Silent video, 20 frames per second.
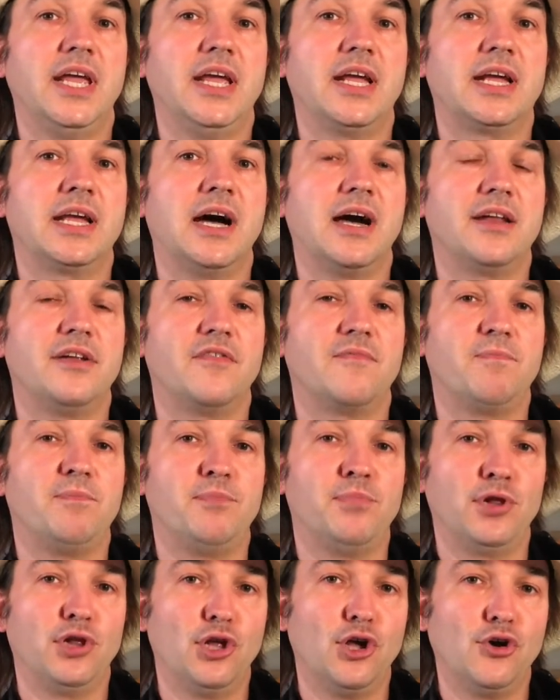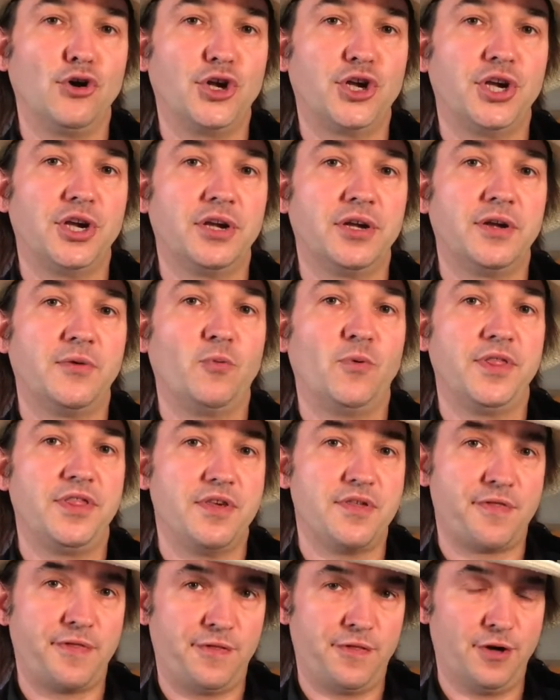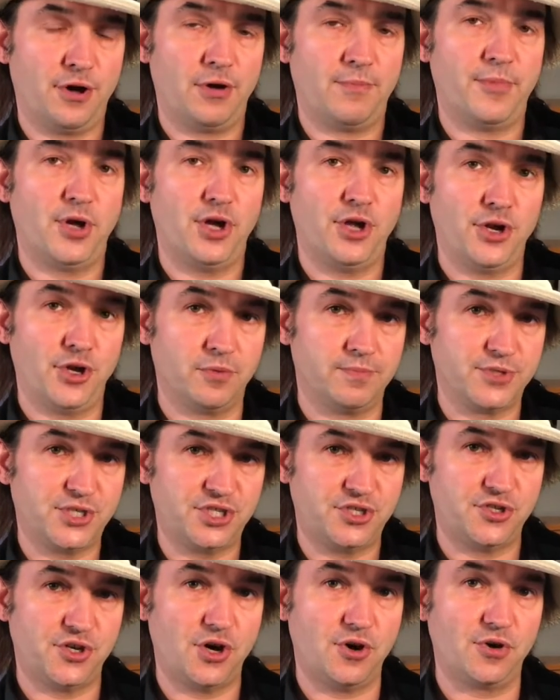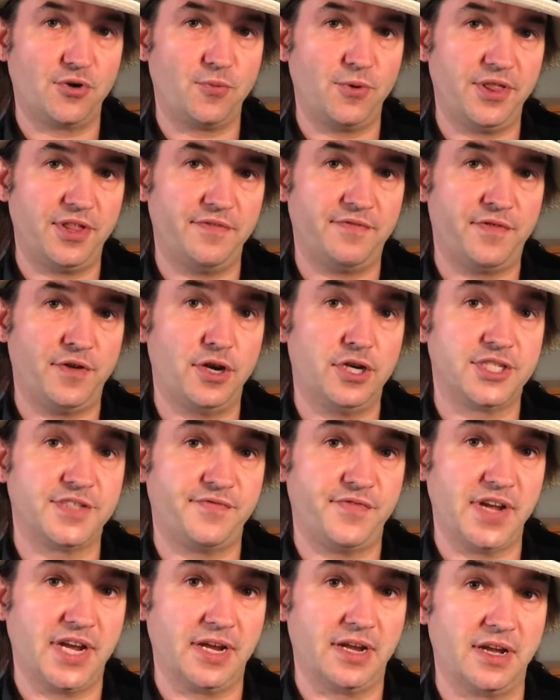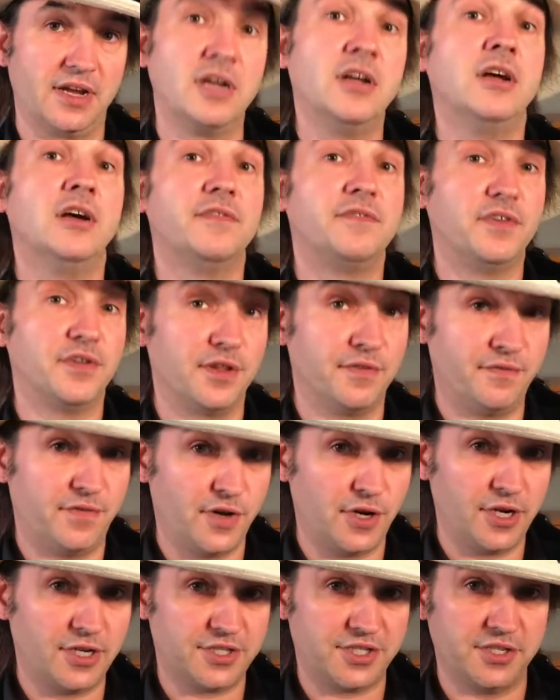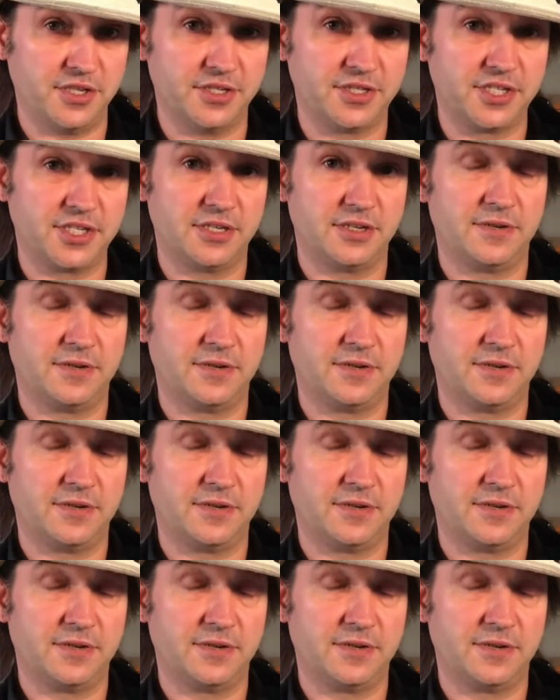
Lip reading: kind of pluck with your thumb and upstroke with your first finger for the verses,